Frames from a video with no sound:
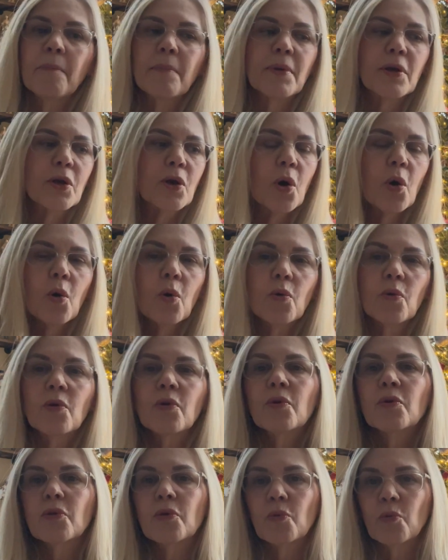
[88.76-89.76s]
go
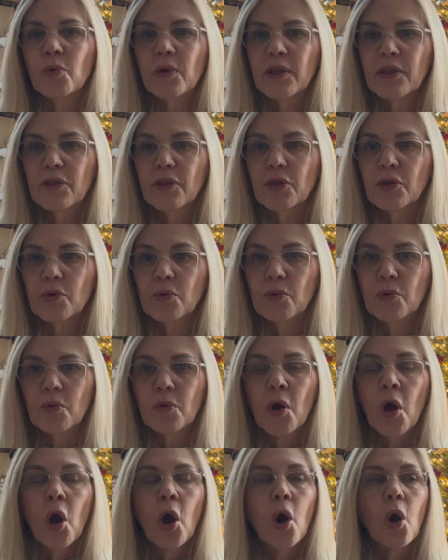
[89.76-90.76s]
with
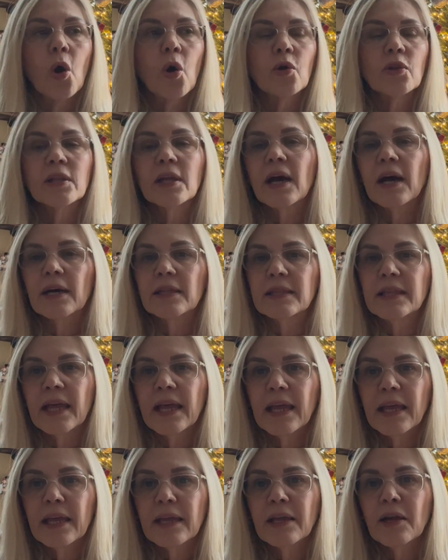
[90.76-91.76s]
you on a
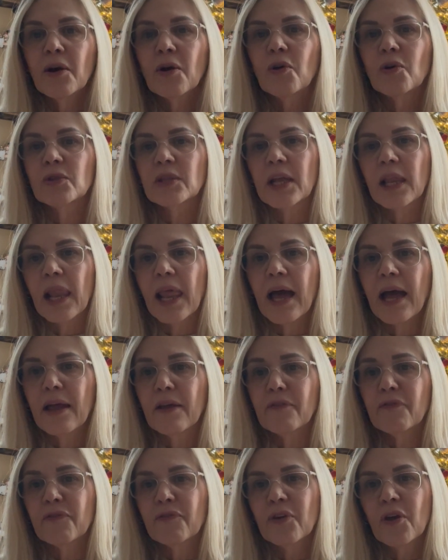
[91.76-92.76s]
day on the
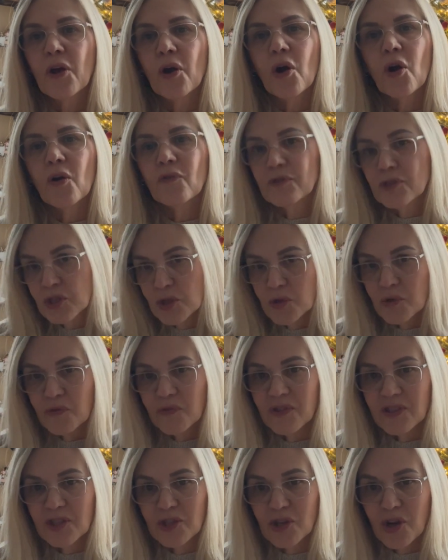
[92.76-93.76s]
life of a
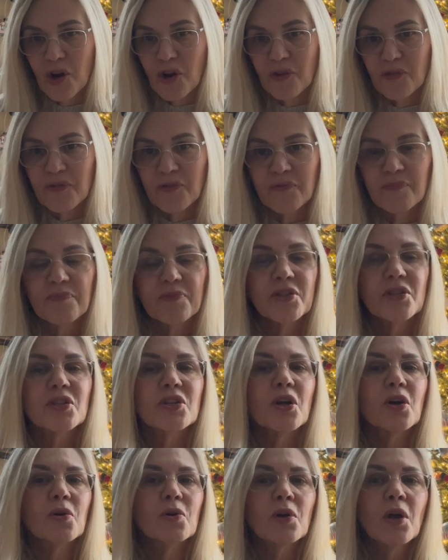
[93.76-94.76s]
Sophie scarf.
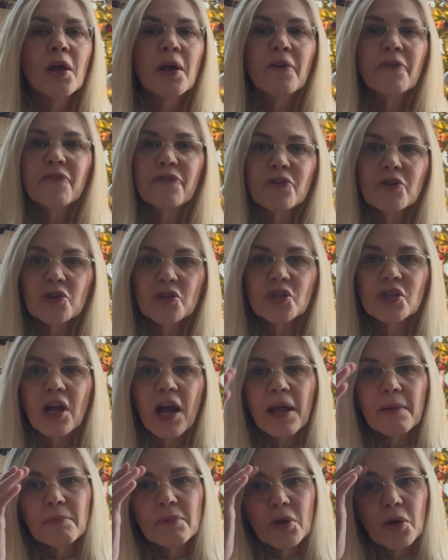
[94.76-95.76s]
So first,
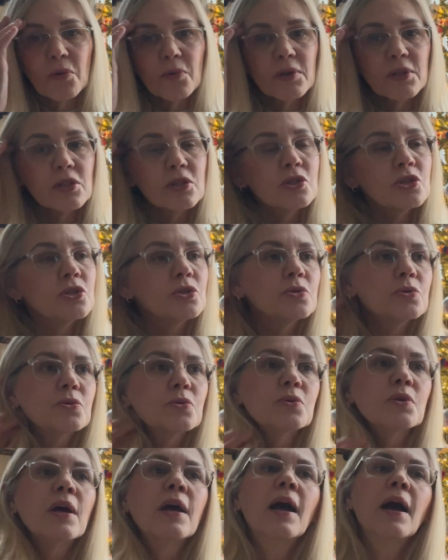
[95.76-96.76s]
I'm going
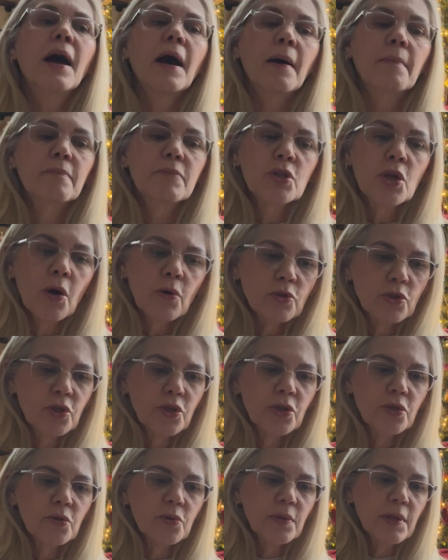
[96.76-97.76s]
to talk to
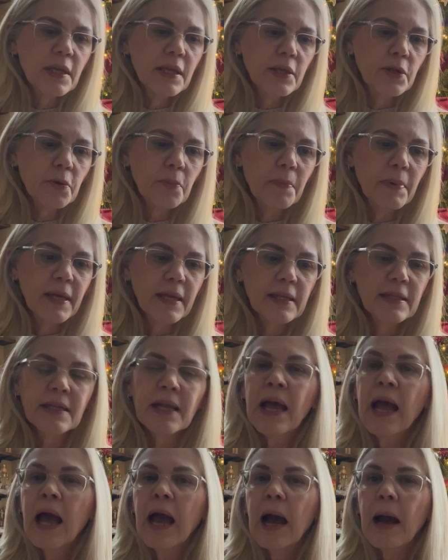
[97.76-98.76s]
you a little bit
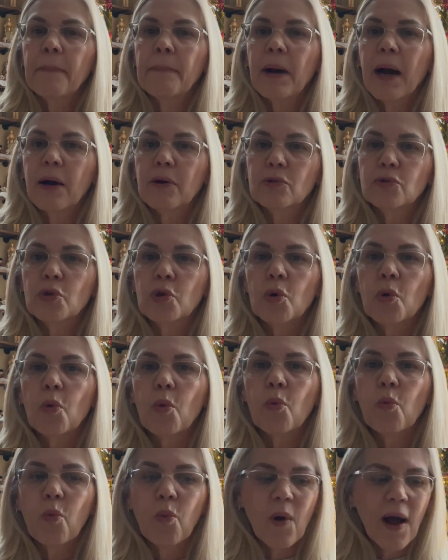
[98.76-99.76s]
about
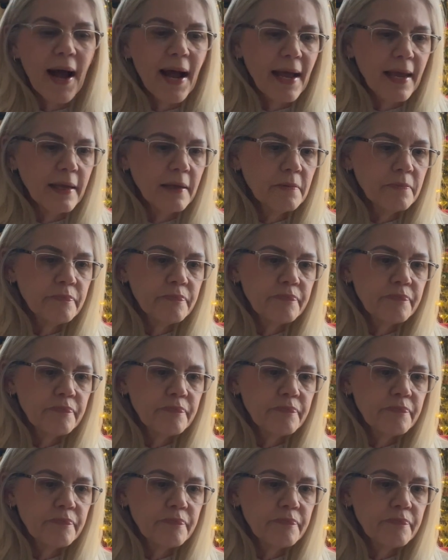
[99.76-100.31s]
why